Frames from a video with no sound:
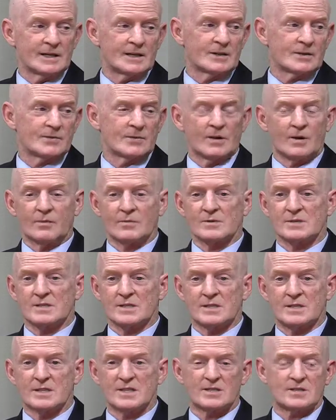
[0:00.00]
in the realm of
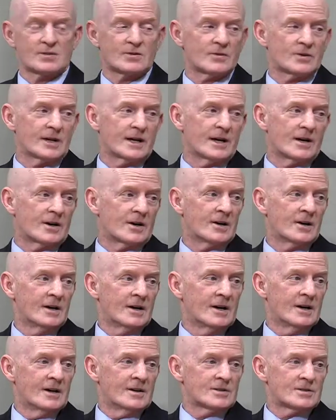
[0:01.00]
statistical error.
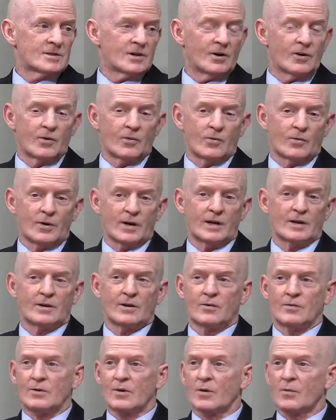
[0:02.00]
So we
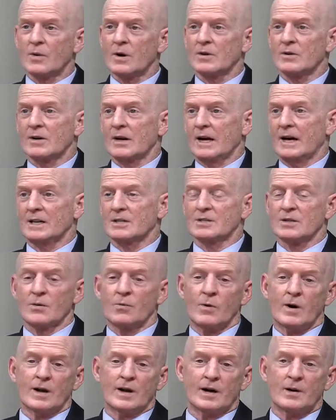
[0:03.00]
don't know whether it actually
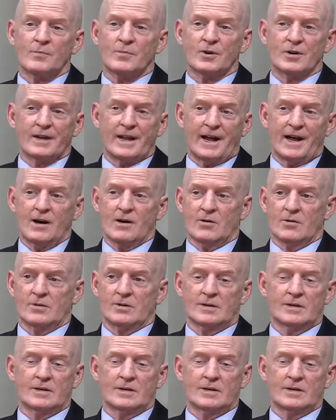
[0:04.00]
went up or down.